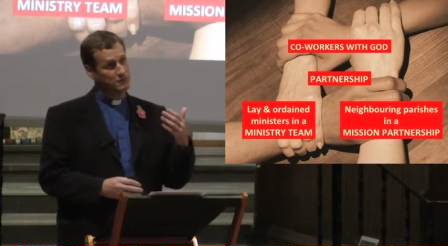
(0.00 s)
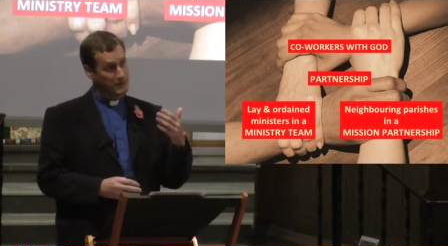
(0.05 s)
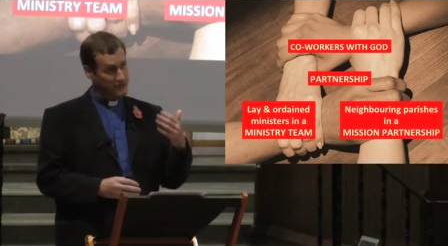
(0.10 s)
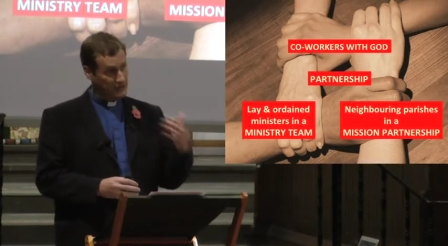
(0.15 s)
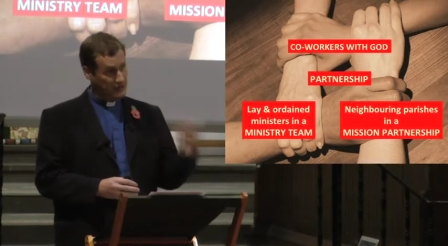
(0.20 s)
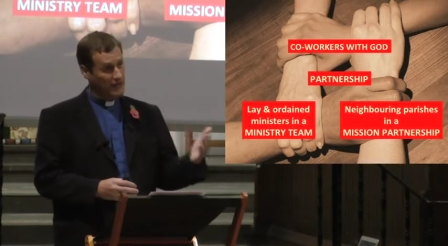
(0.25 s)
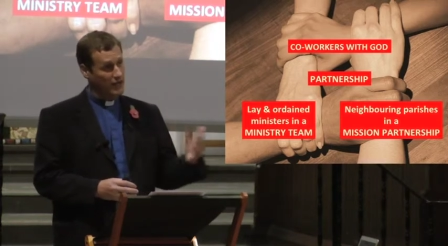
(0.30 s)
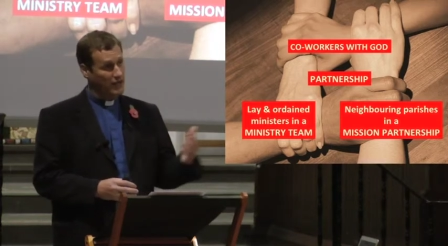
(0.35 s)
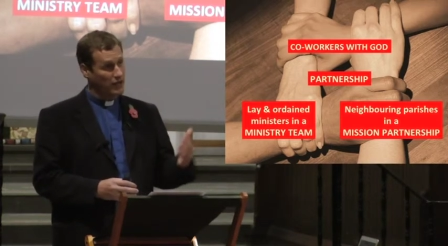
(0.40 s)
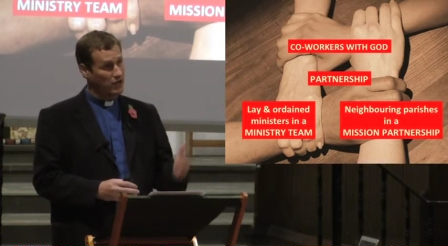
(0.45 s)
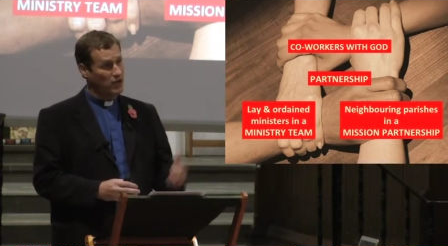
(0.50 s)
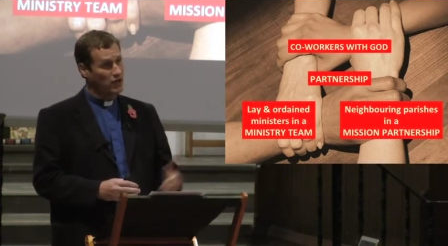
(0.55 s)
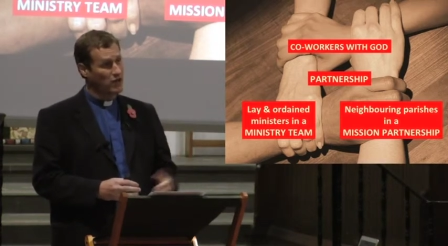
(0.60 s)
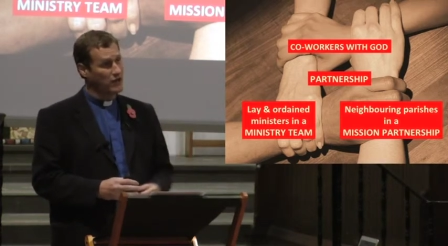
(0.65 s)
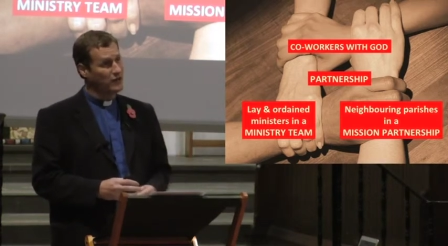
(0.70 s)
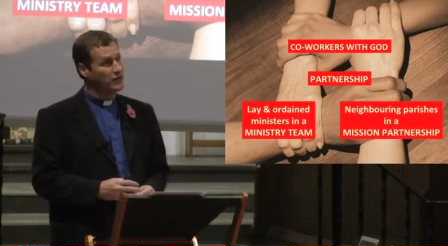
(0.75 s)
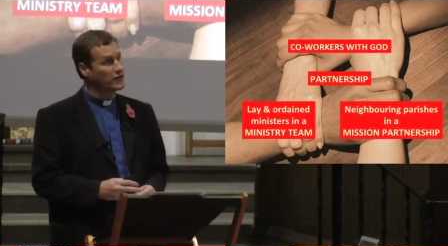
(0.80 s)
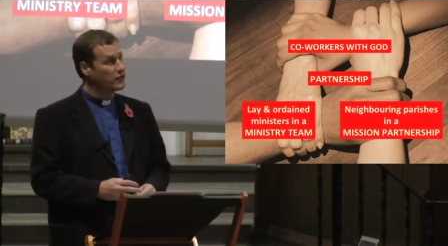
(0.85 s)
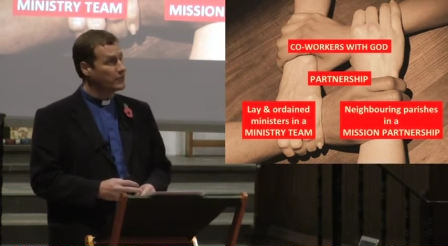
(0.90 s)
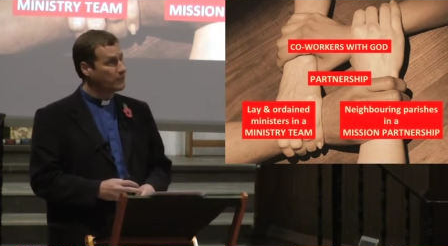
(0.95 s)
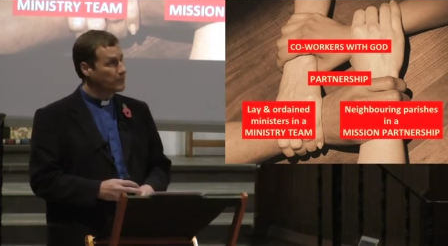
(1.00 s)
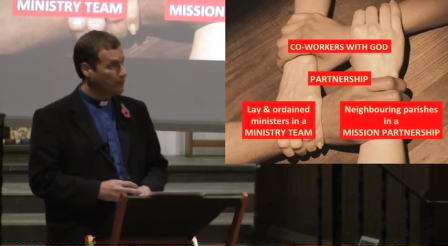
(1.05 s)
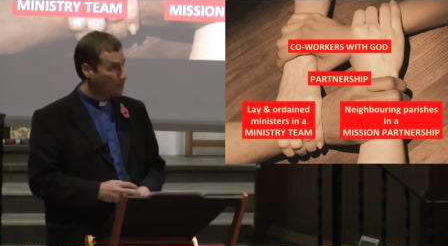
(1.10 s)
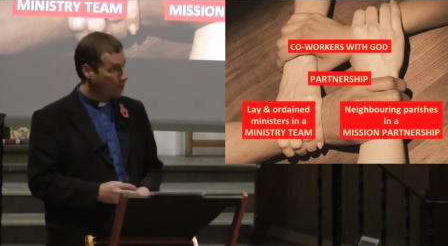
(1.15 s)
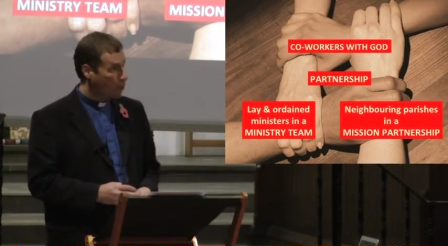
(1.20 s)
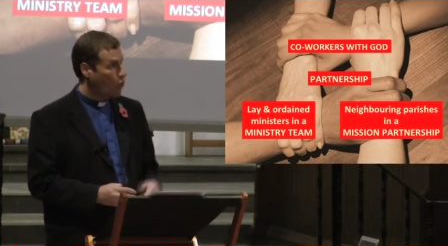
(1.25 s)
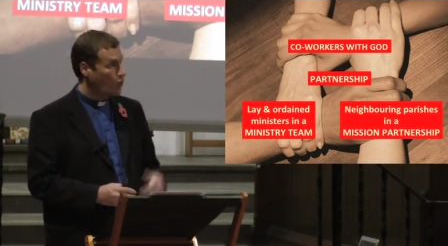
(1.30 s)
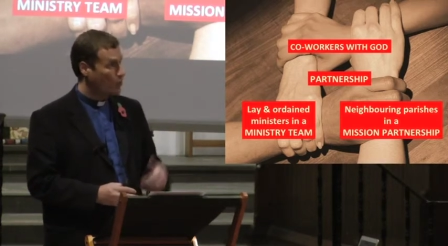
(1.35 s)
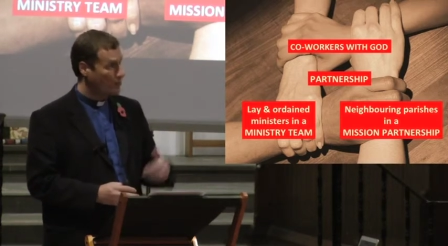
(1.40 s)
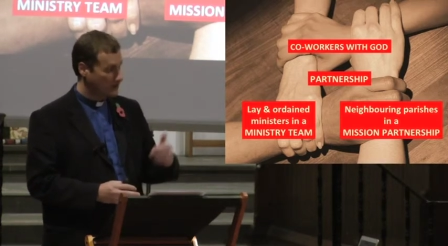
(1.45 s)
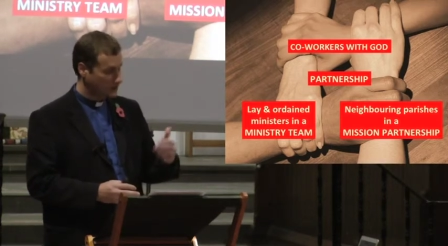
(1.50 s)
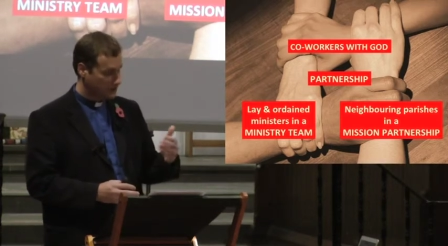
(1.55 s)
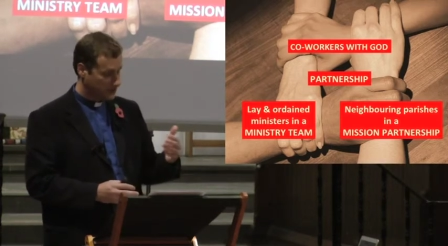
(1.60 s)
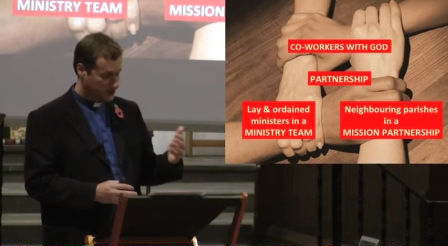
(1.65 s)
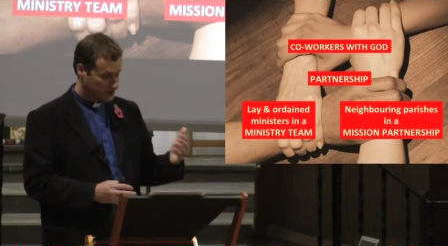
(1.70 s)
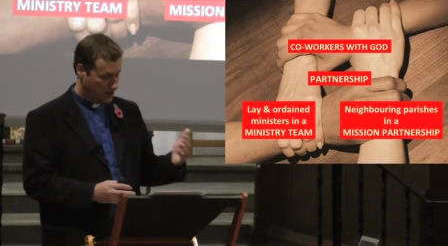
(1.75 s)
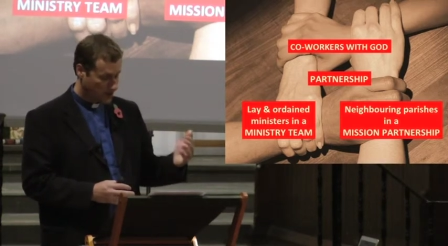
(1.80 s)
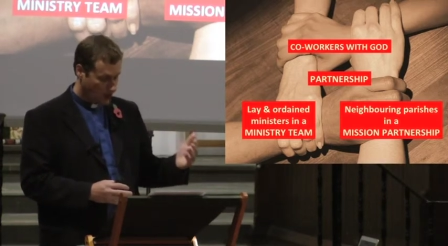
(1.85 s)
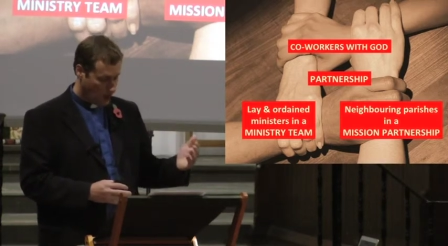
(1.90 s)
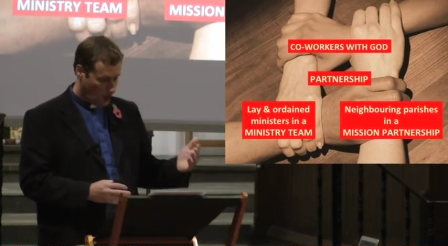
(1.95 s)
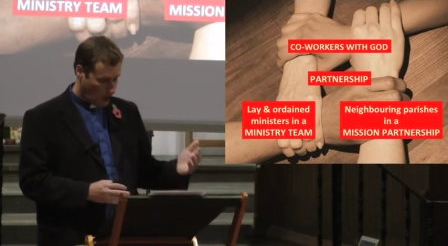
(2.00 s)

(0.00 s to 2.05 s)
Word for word: particularly the deployment